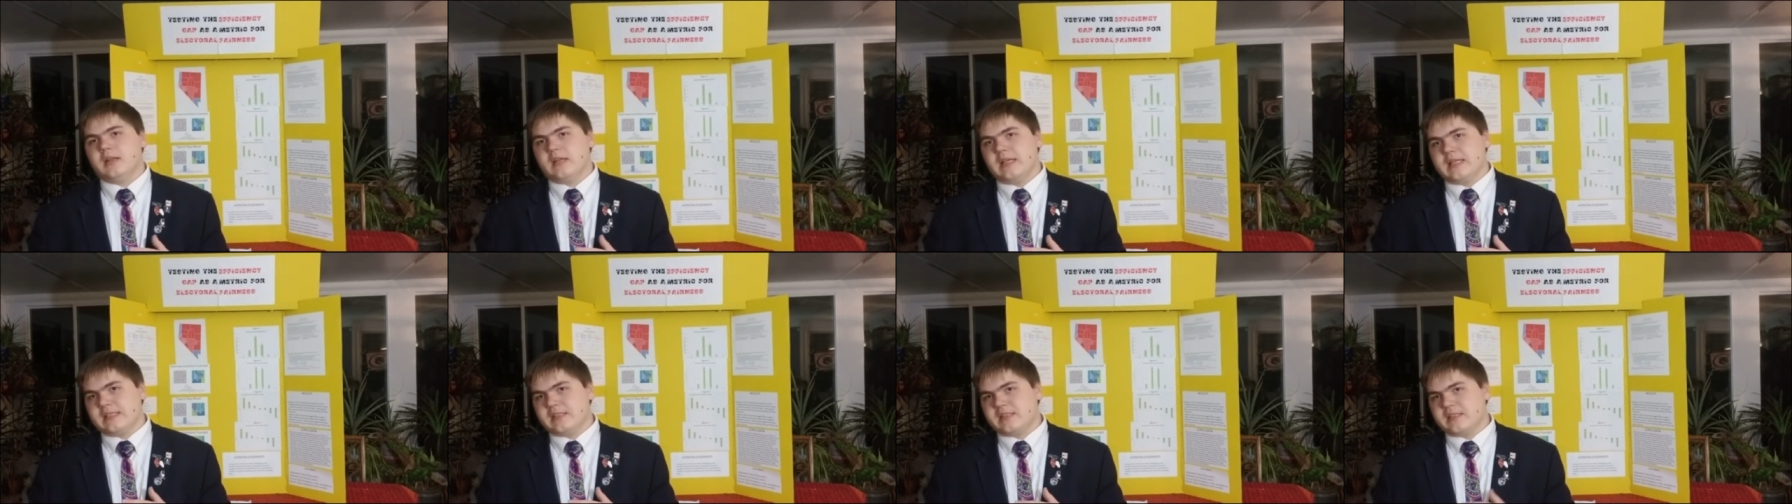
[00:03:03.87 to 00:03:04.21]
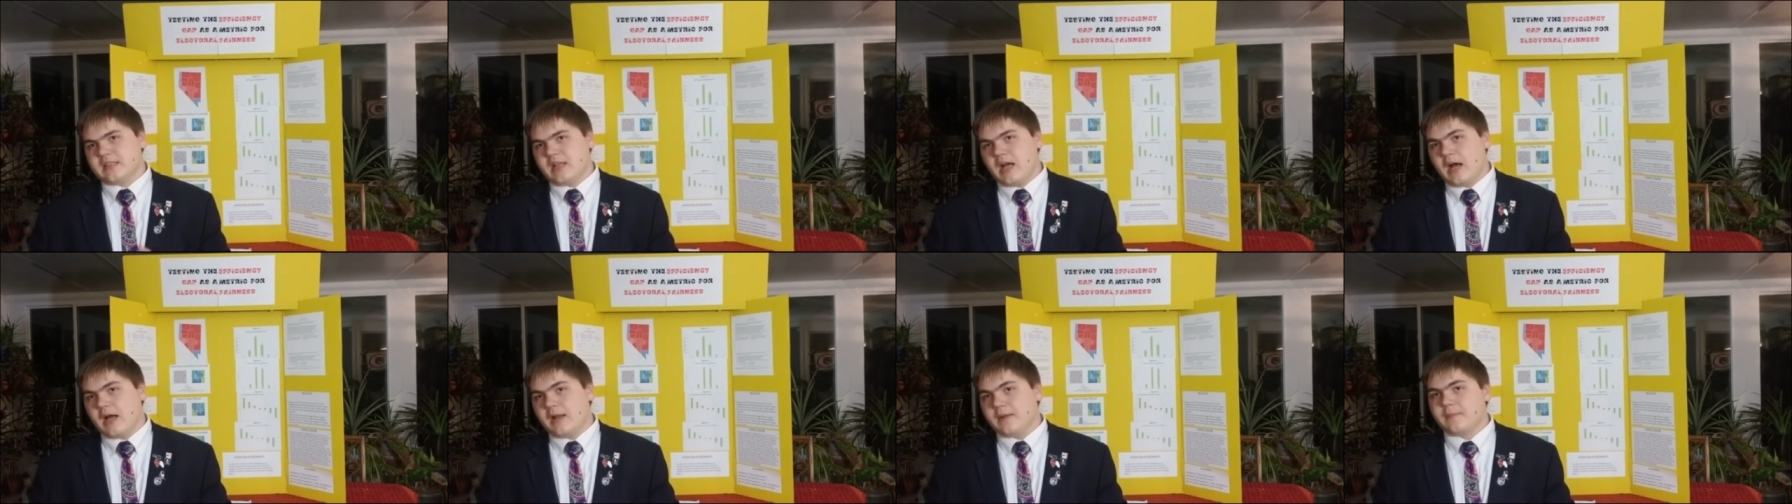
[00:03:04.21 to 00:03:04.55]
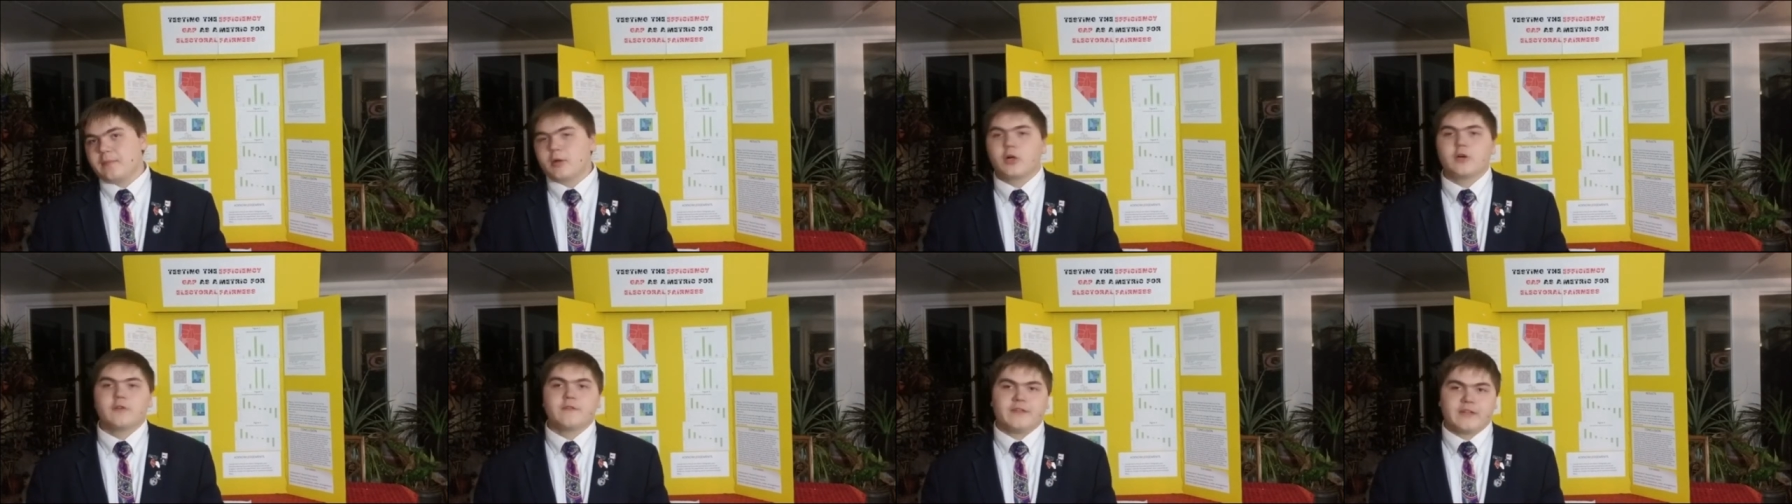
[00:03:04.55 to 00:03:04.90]
it's not
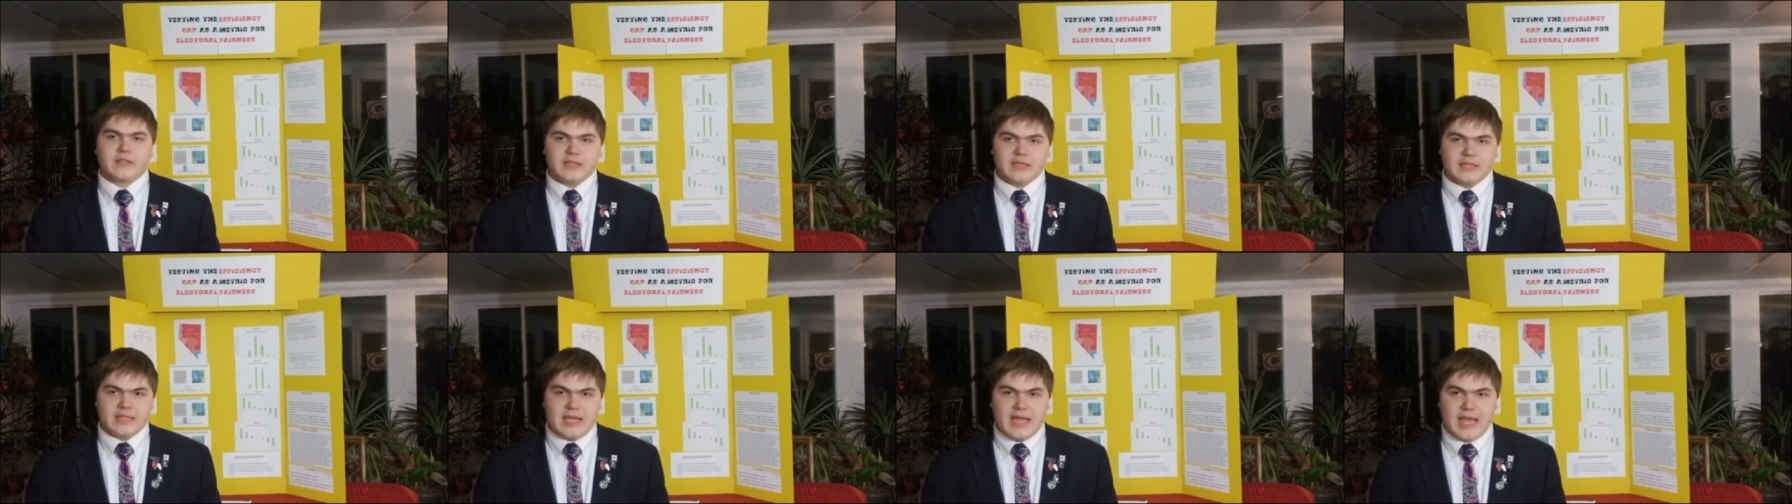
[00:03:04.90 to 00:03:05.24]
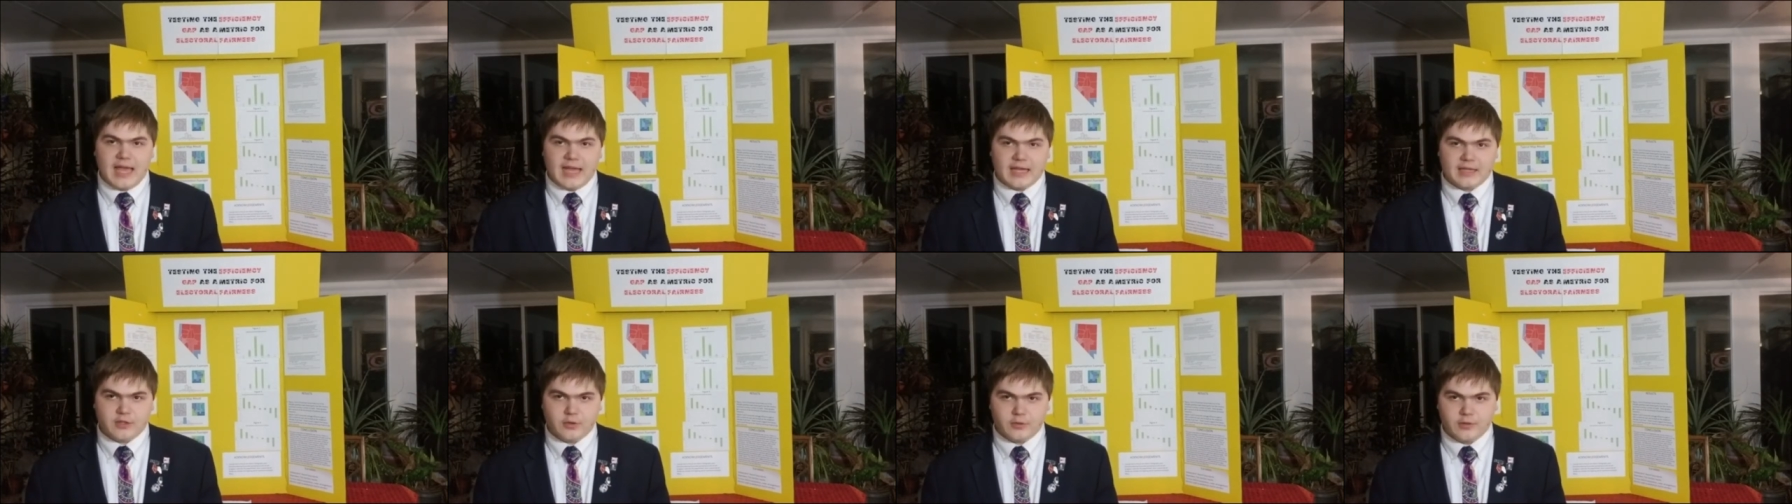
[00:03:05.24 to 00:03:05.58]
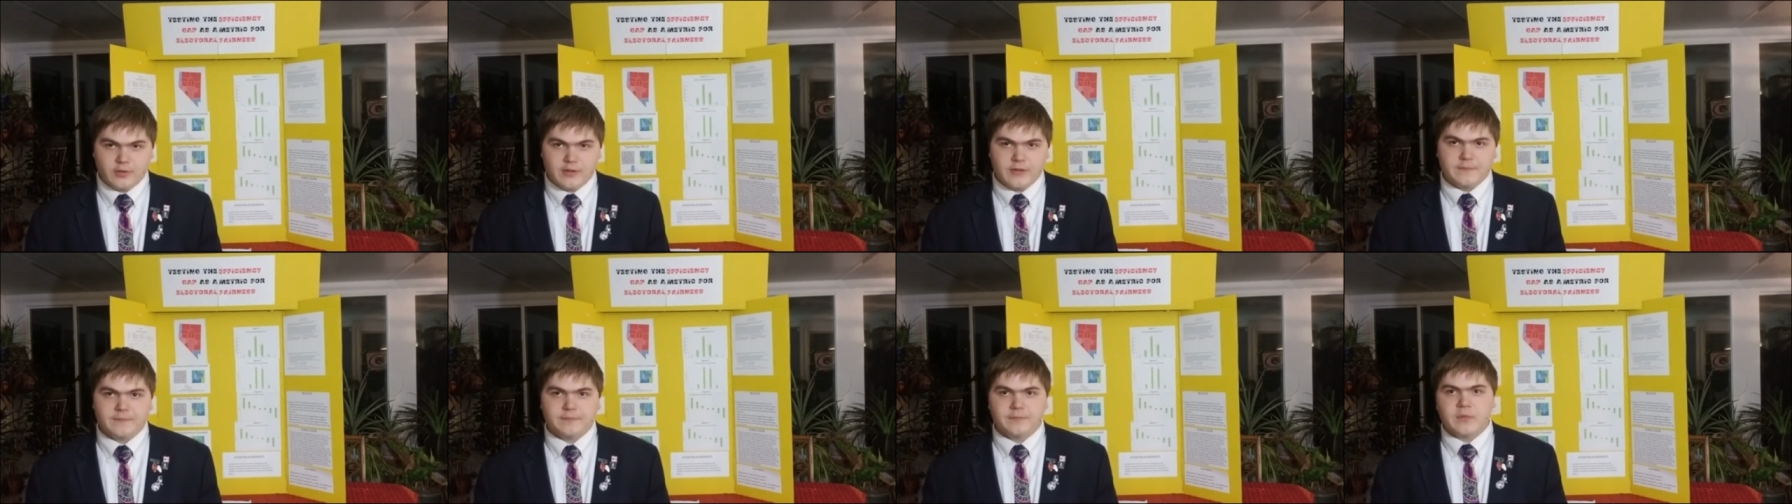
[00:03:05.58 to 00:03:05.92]
perfectly
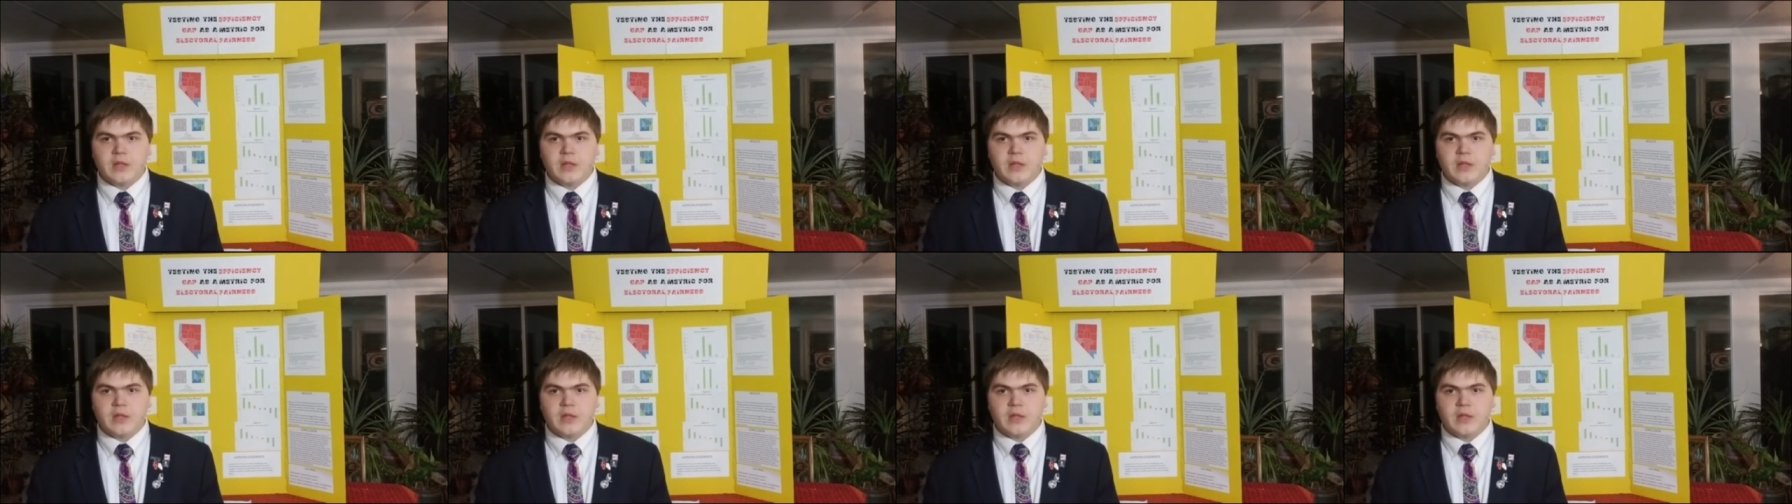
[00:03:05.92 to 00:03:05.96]
accurate,